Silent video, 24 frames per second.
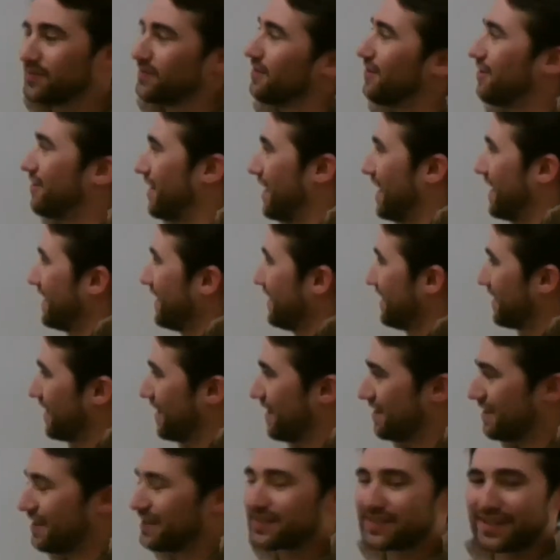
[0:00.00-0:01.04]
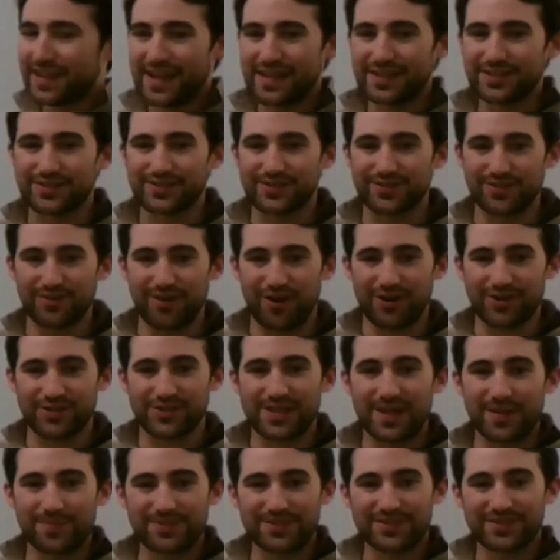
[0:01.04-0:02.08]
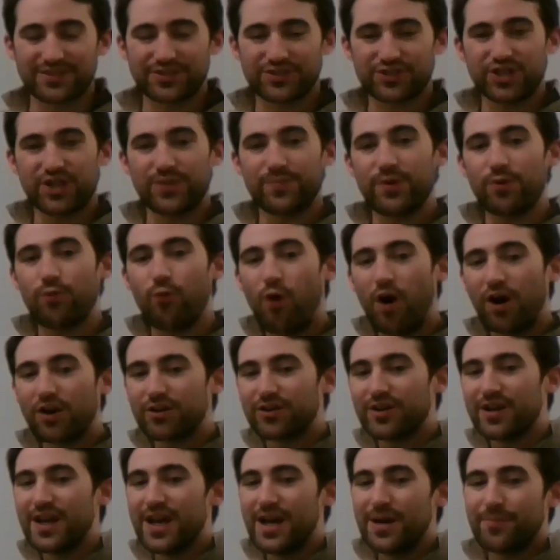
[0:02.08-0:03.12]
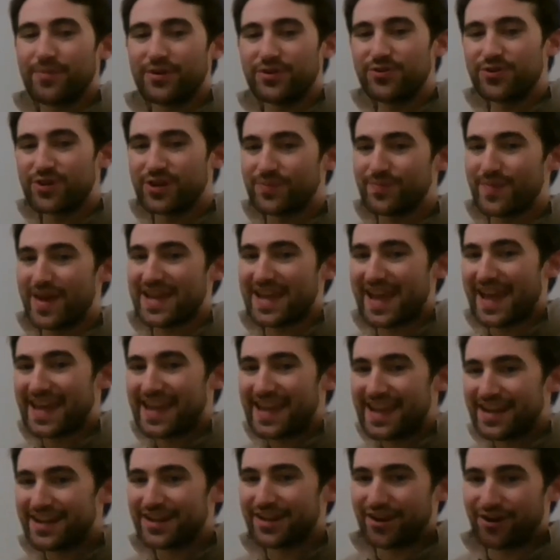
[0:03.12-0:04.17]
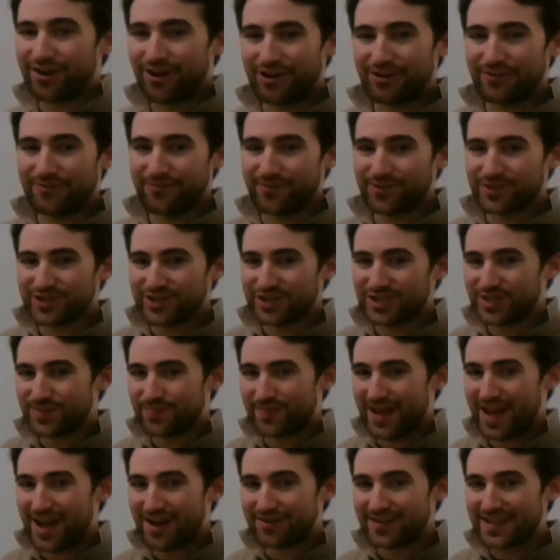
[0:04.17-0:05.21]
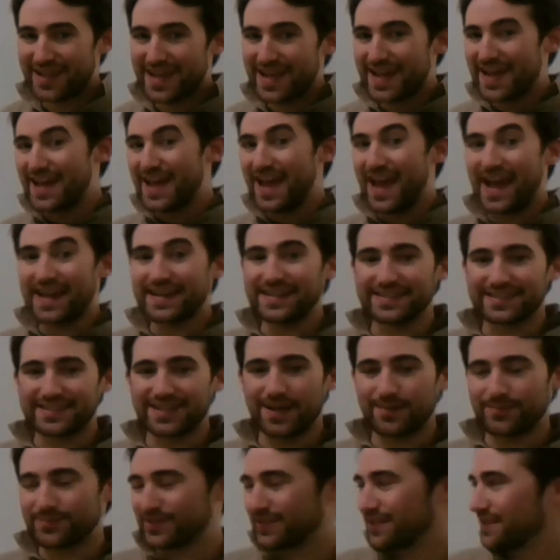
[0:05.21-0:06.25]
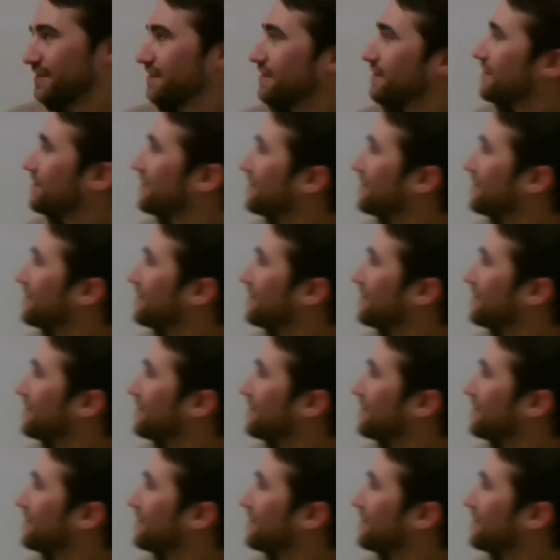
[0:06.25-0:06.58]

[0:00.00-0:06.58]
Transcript: Okay, in this case, our substance is going to be water, but you can make a heating curve for just about any substance.